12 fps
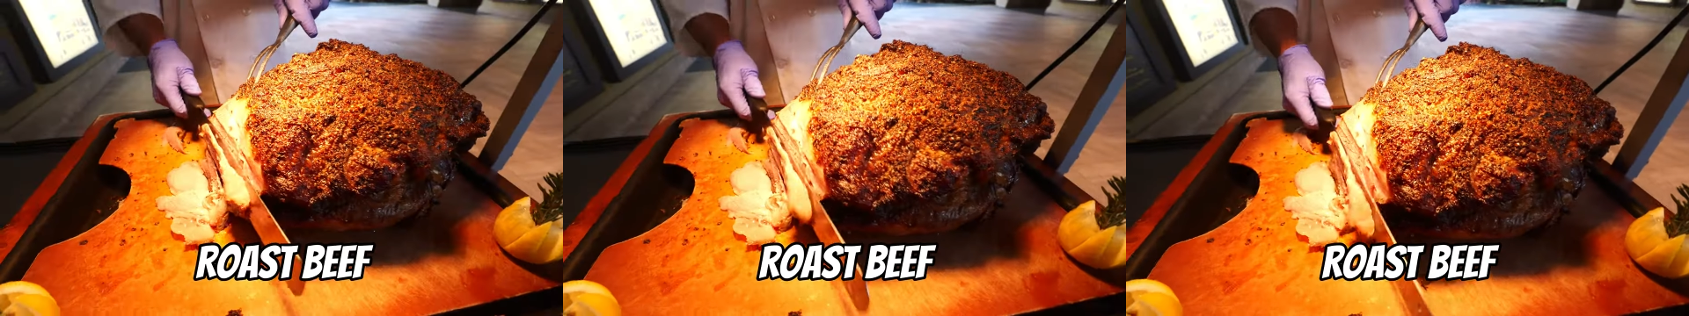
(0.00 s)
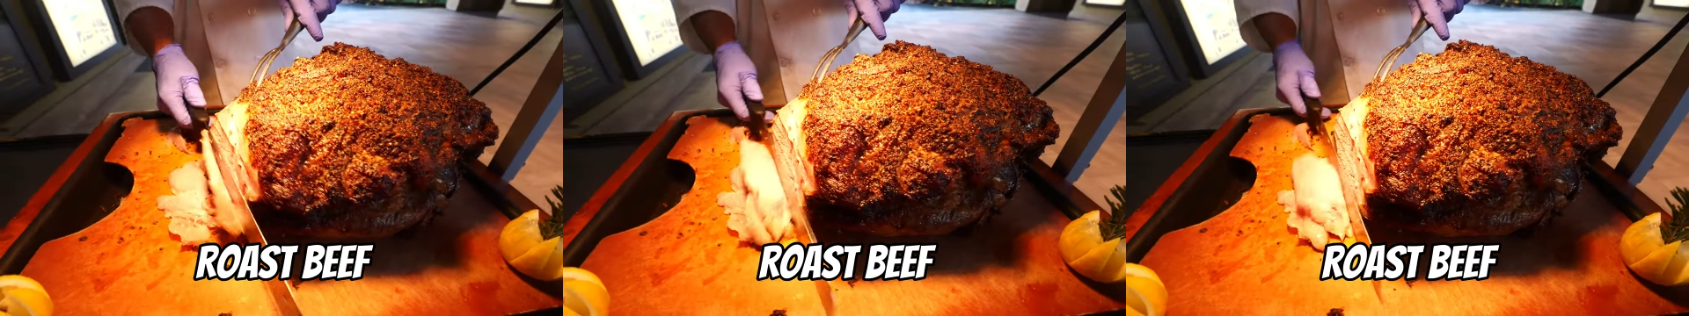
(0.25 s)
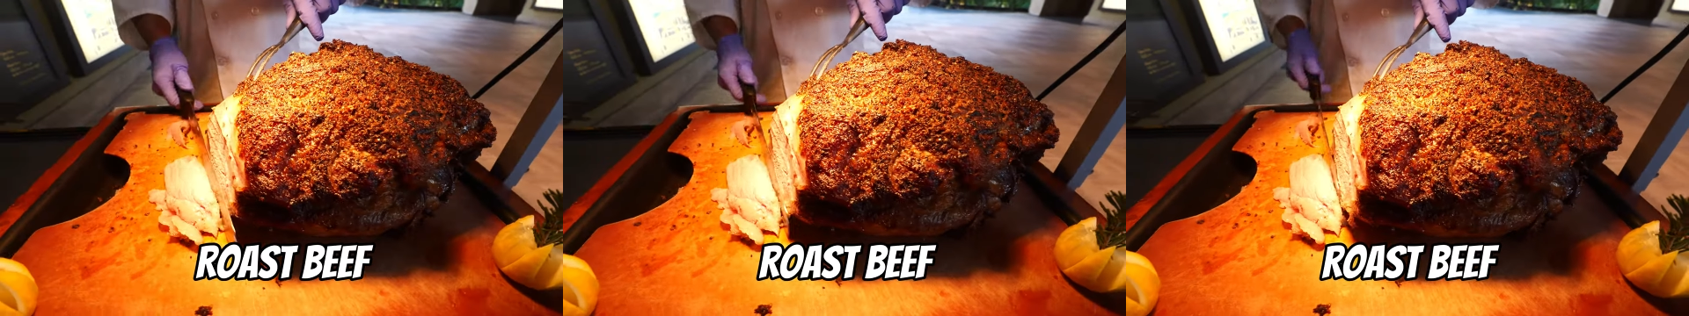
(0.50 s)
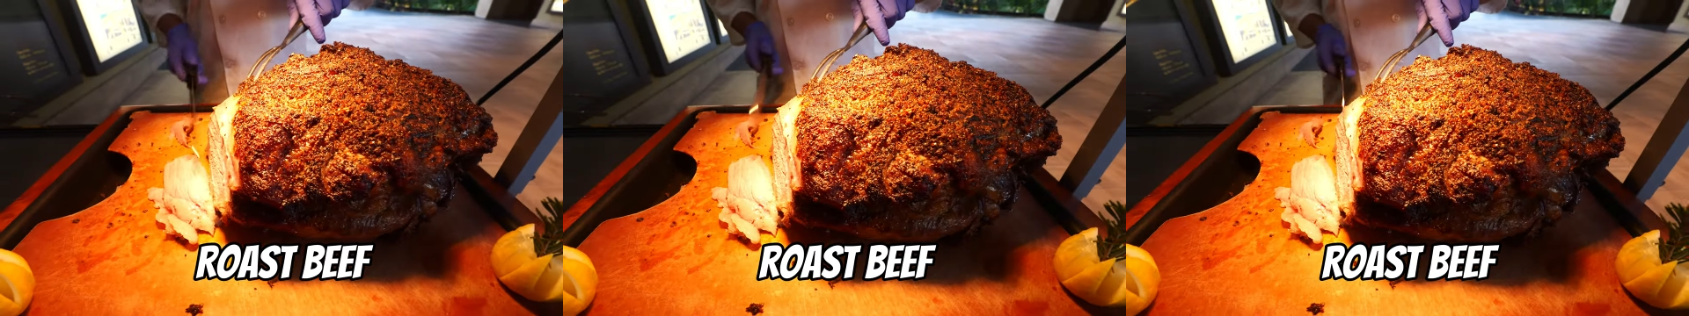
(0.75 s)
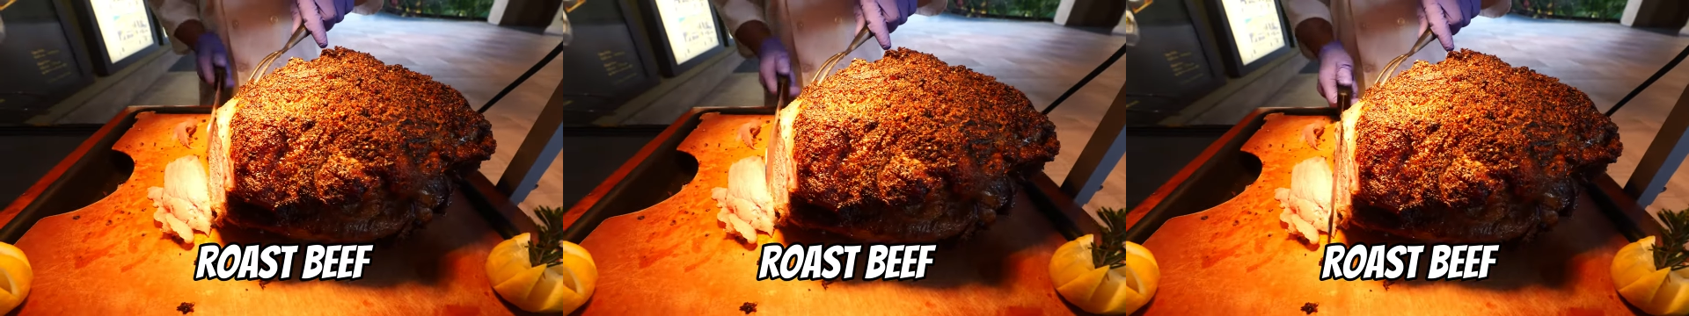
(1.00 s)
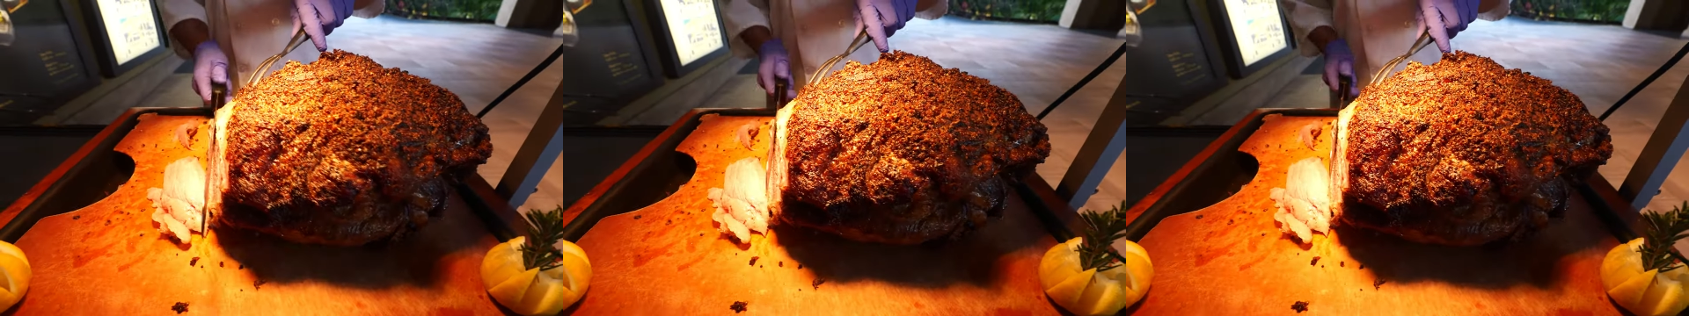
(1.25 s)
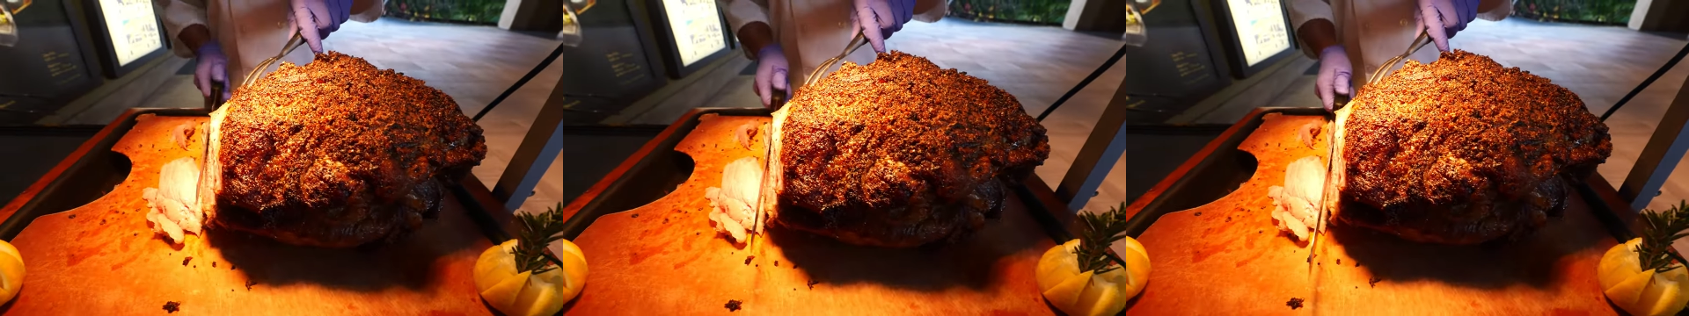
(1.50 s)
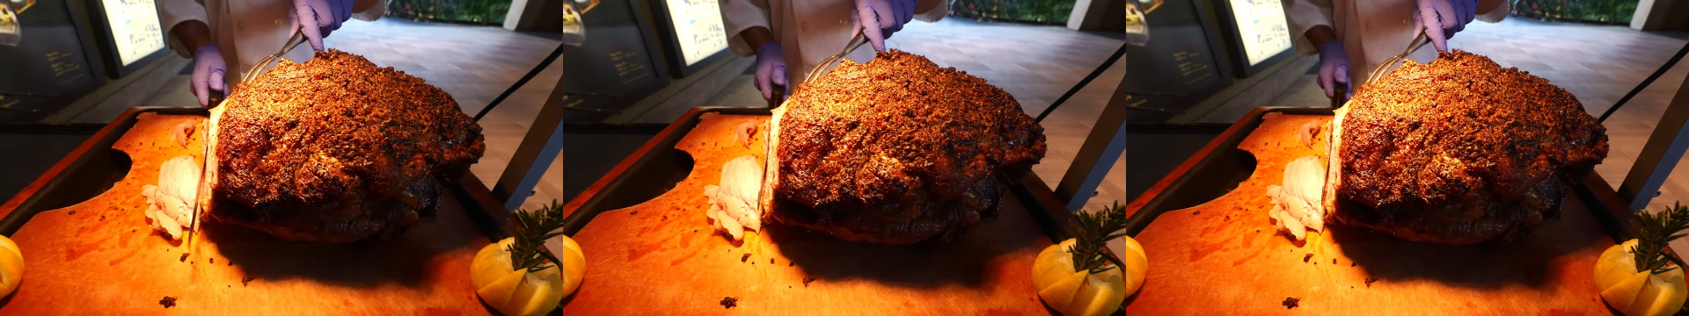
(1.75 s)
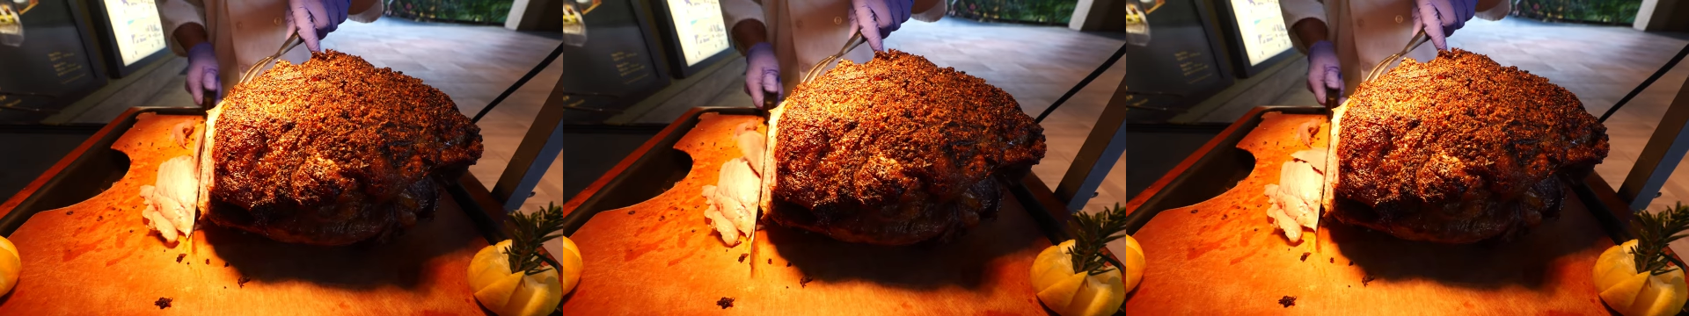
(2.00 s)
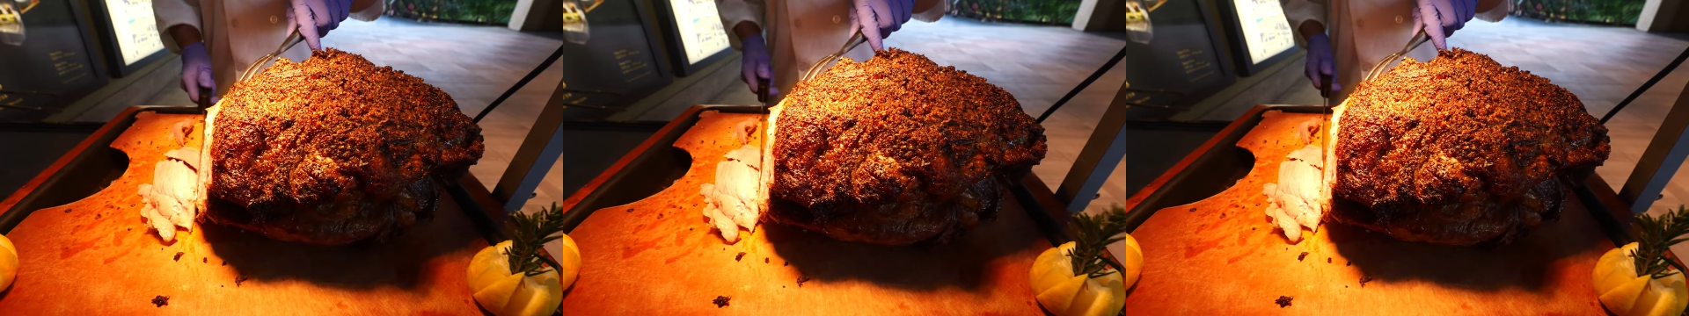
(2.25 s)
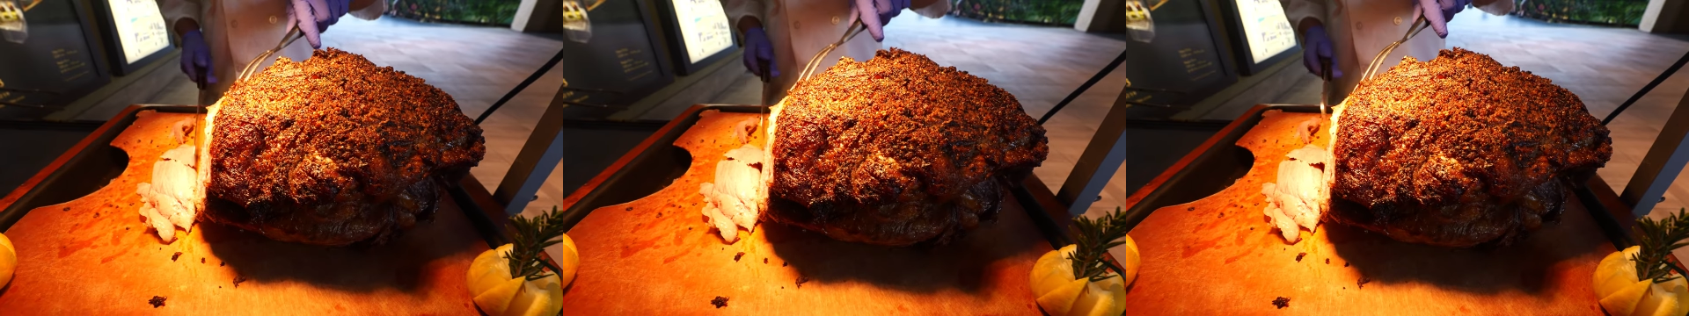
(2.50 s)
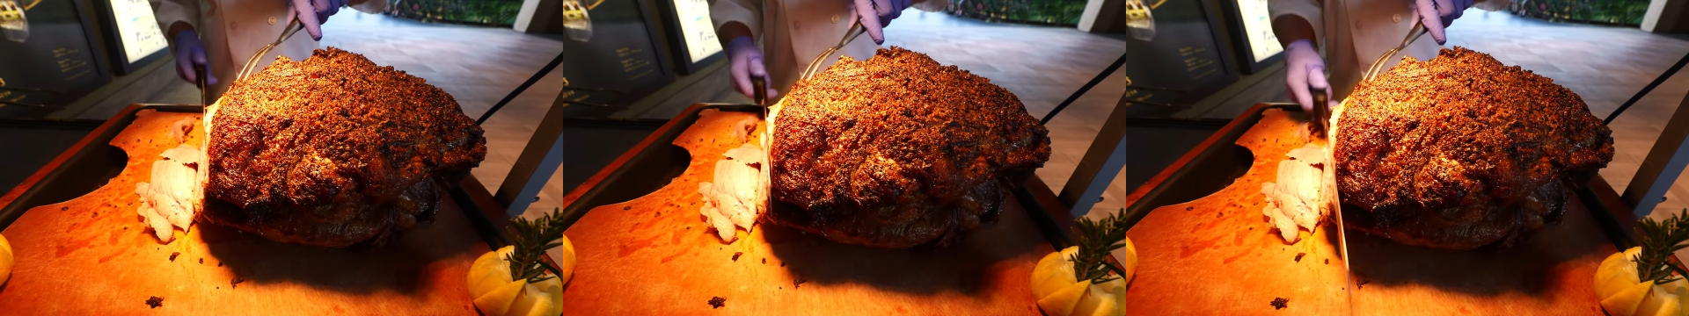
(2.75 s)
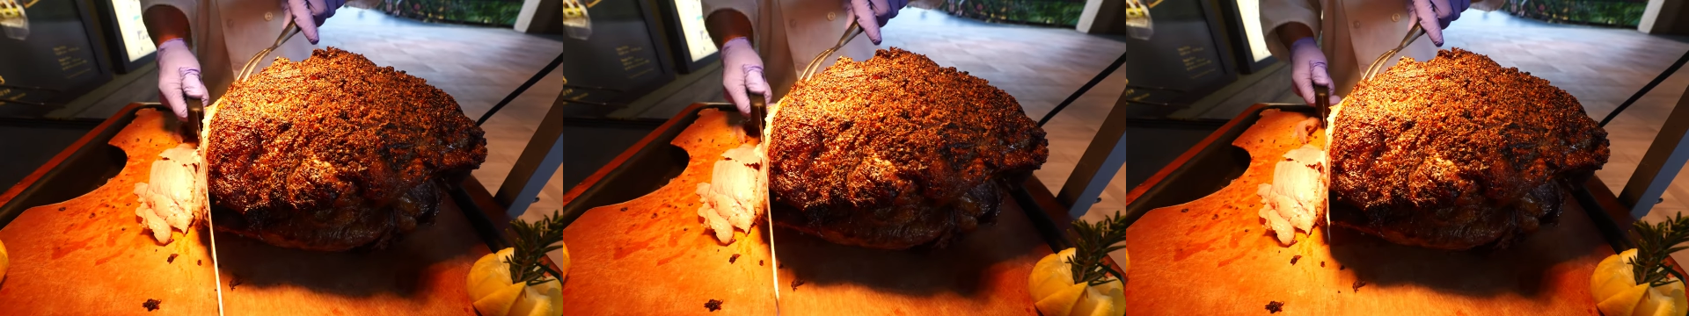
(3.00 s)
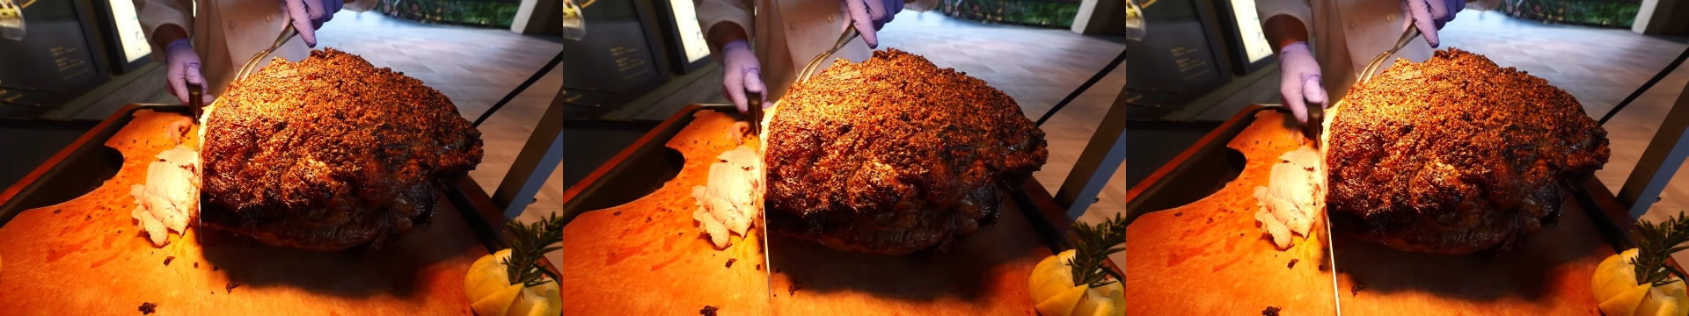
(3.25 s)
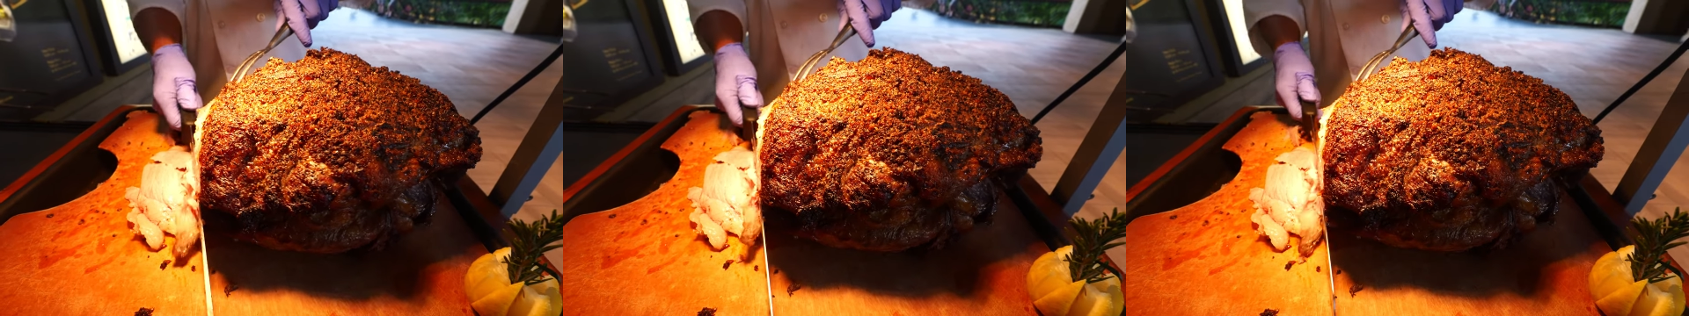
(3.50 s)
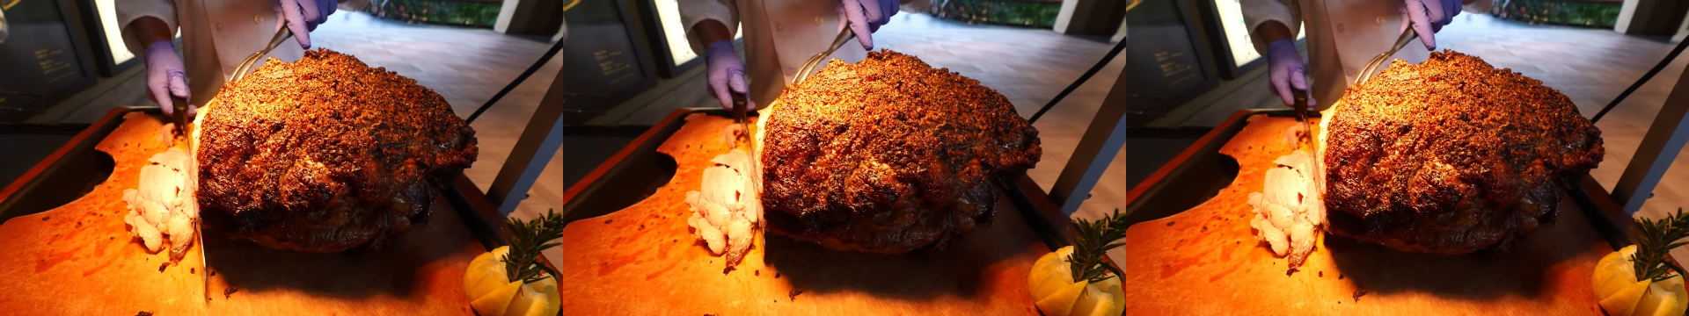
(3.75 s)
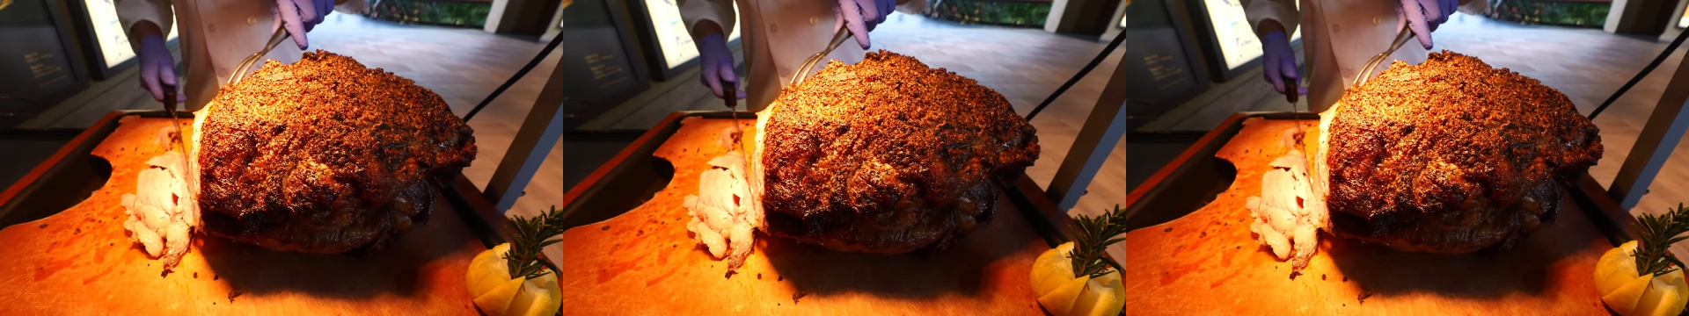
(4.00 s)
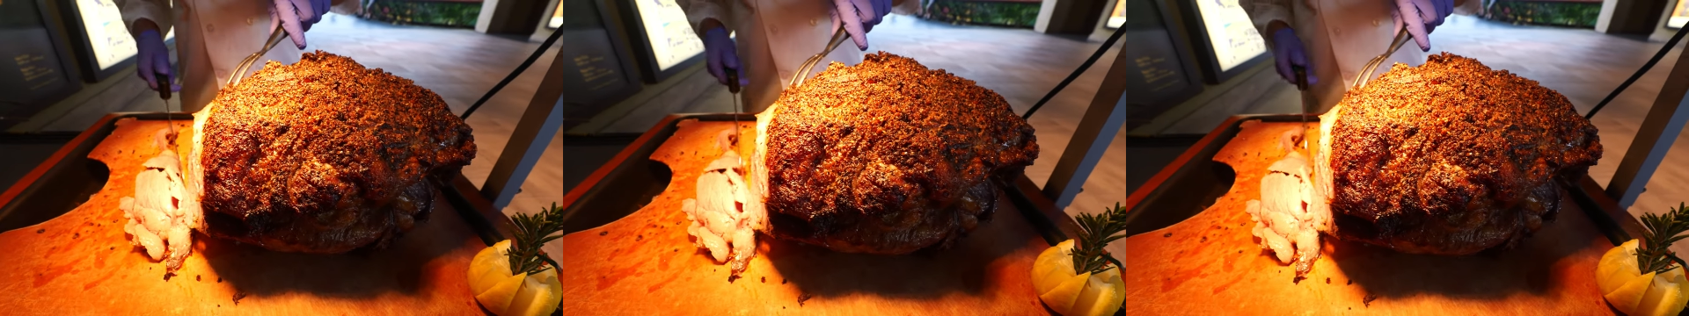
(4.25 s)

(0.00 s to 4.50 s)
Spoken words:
[unreadable: no face in view]